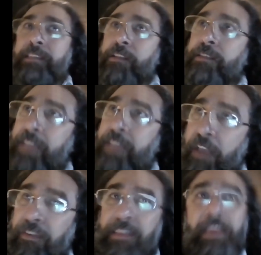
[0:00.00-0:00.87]
not say
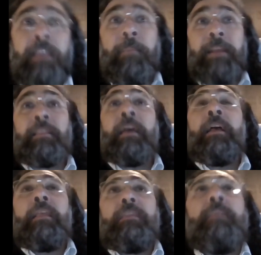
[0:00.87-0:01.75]
everything, but
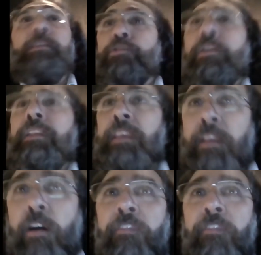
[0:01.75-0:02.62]
the majority
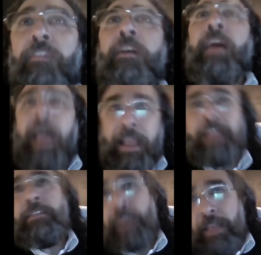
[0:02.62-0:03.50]
of, again,
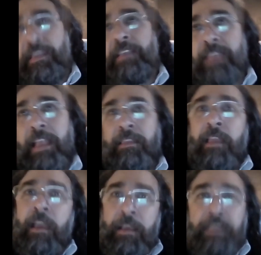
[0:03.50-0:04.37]
as I said,
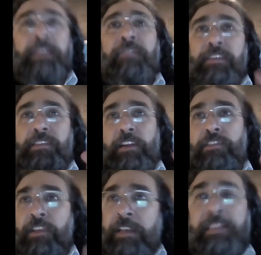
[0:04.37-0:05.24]
his
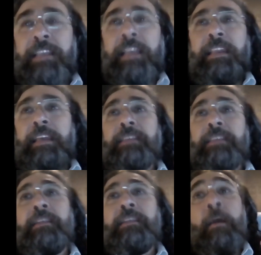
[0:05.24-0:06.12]
infrastructure, his
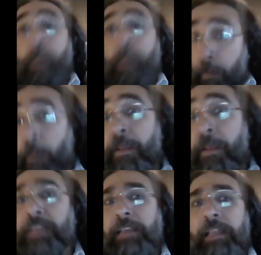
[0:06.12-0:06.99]
techniques, probably
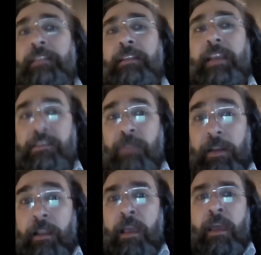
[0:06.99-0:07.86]
his identity as well.
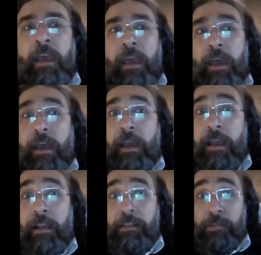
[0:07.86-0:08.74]

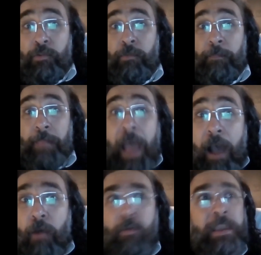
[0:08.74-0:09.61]
So
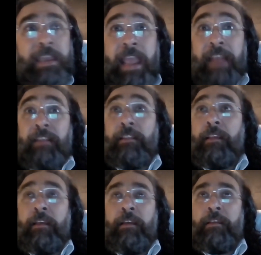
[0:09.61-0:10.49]
now he gained
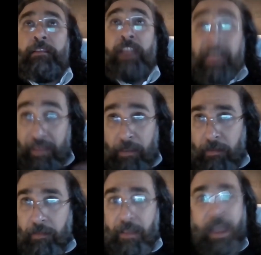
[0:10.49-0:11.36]
nothing,
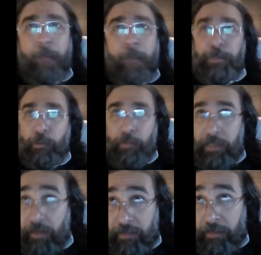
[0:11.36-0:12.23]
absolutely
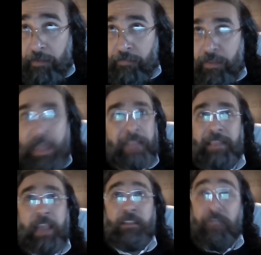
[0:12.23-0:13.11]
nothing. He
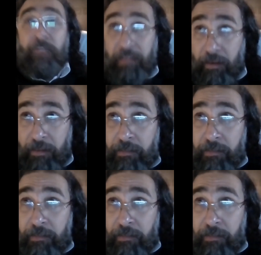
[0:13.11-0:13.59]
attacked the fake target